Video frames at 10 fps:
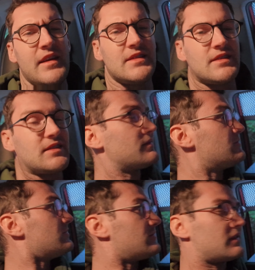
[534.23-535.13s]
this
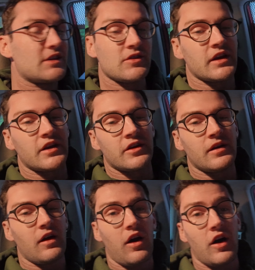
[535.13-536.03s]
diesel heater,
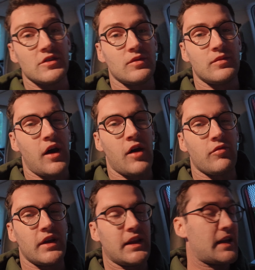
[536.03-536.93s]
also not
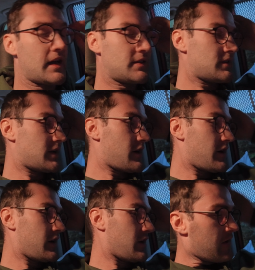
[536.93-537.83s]
really
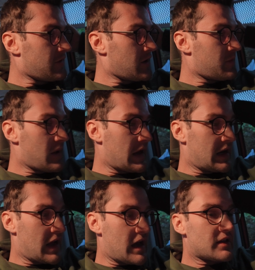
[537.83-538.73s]
necessary. I've done many
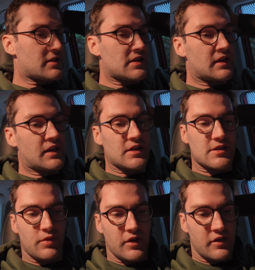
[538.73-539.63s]
nights in
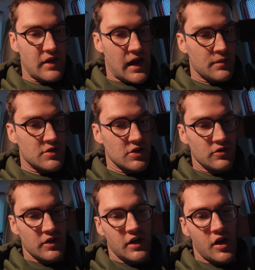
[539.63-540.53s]
this with
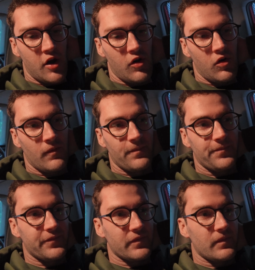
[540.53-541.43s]
absolutely no
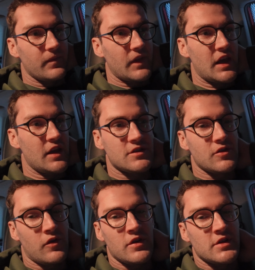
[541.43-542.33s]
heat
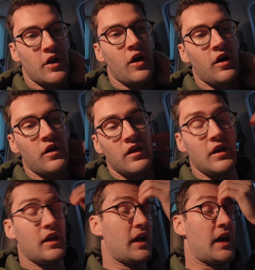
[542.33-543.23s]
source at all,
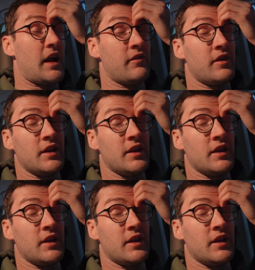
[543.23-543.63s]
and I